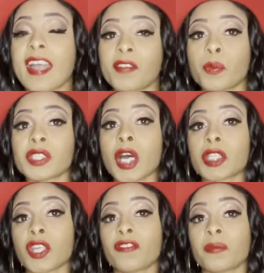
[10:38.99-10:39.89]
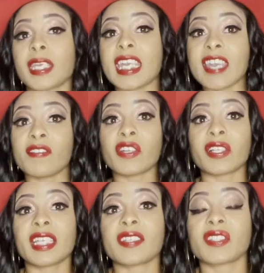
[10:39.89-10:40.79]
Everyone talks over me. Even
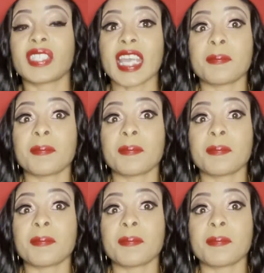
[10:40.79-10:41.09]
earlier today,